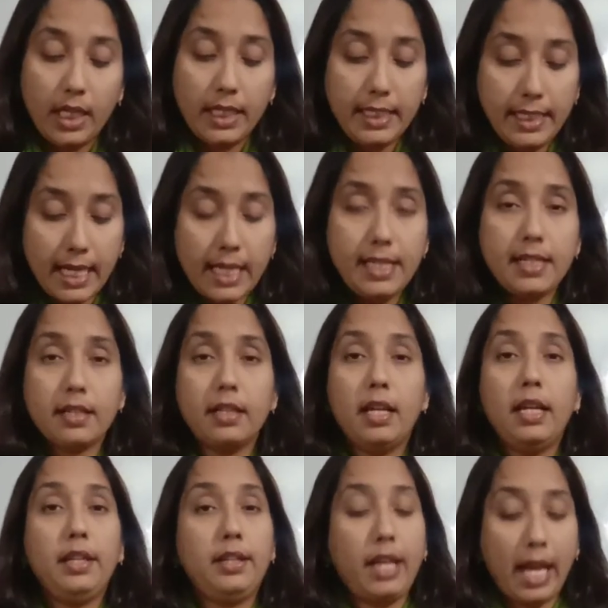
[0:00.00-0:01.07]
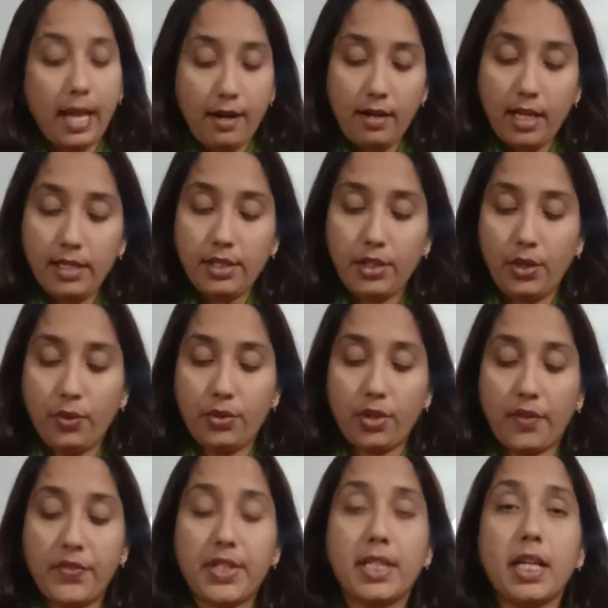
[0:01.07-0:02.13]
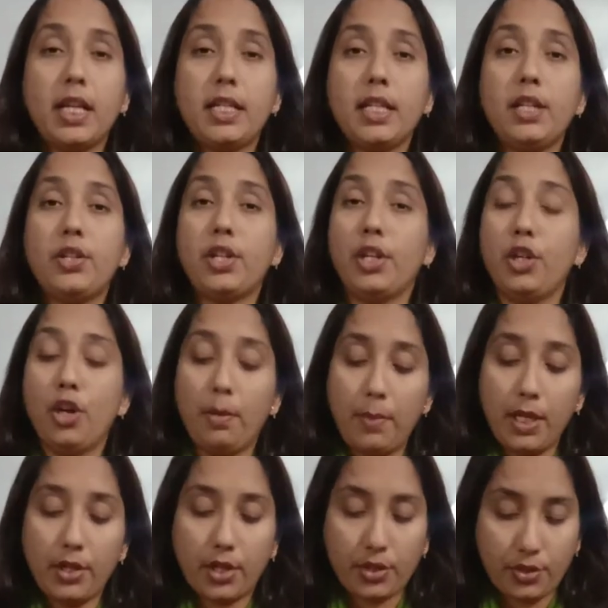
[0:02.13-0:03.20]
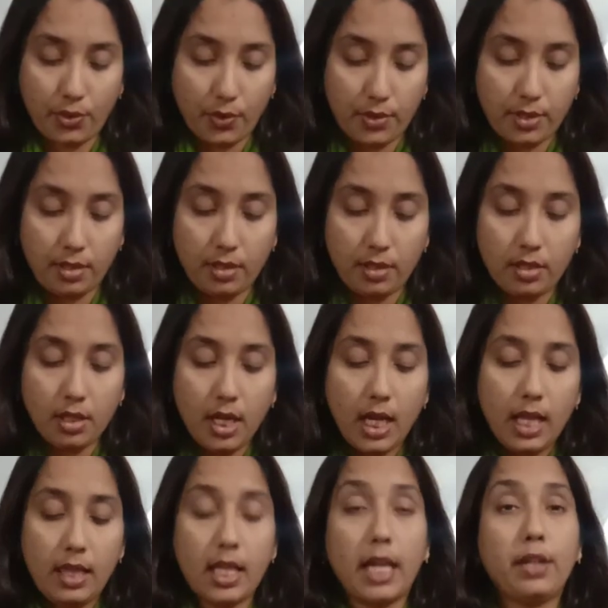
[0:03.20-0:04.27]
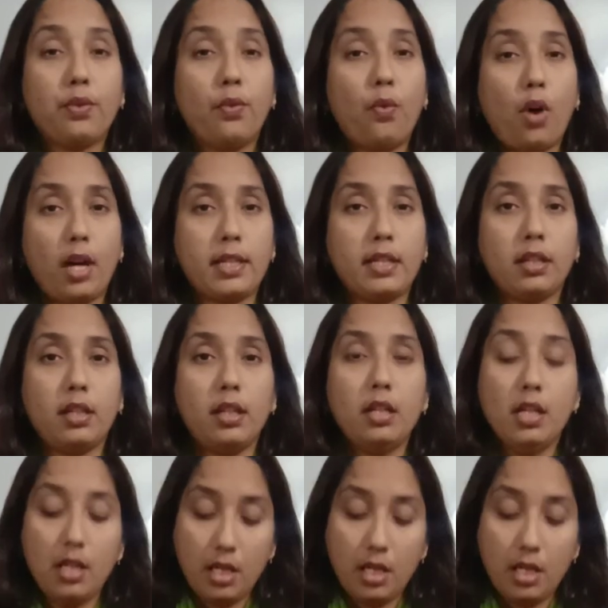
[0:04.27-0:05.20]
Yet, careless use of certain renewable resources like water,